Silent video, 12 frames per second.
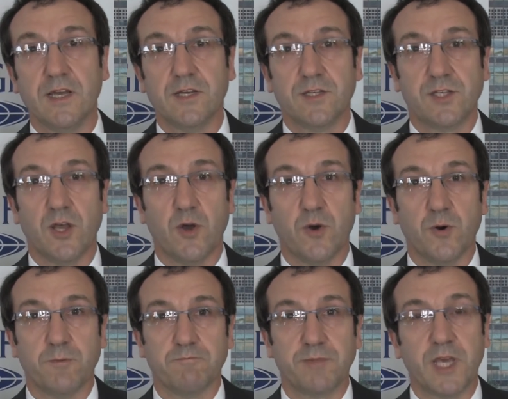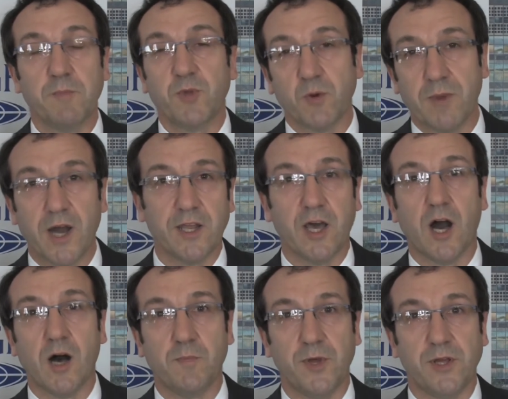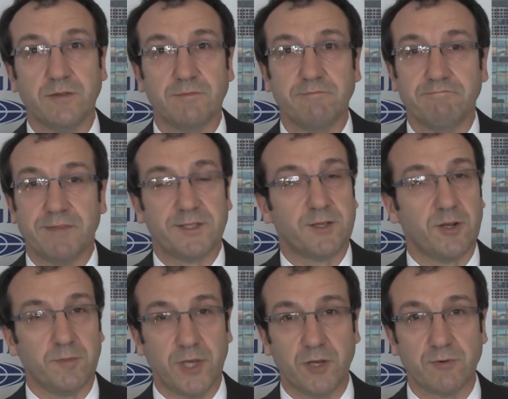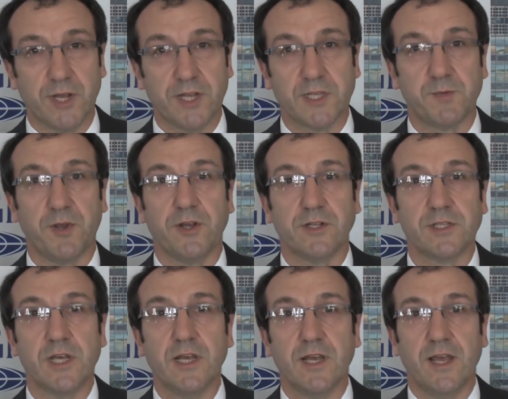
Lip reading: So keep your mind open. It's going to be a great experience.